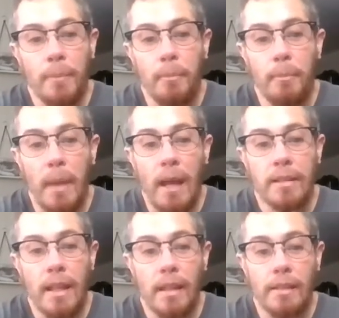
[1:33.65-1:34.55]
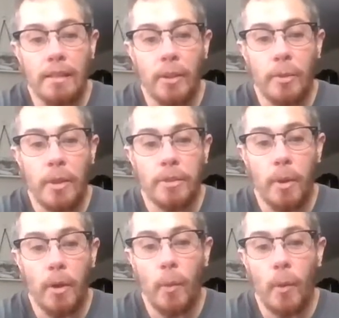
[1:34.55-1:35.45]
Max and Little Miss
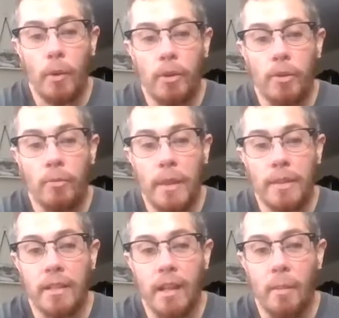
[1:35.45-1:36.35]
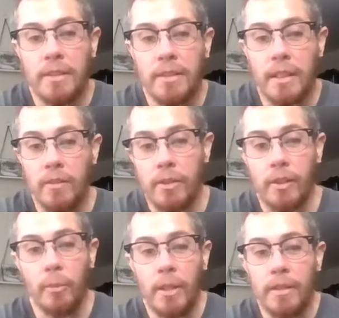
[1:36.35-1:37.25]
both went with me this time instead of just
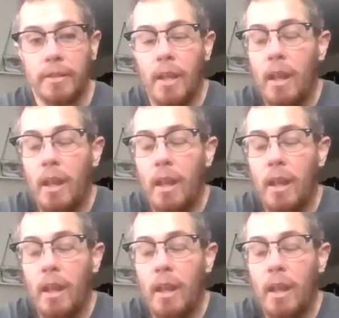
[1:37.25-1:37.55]
Little Miss.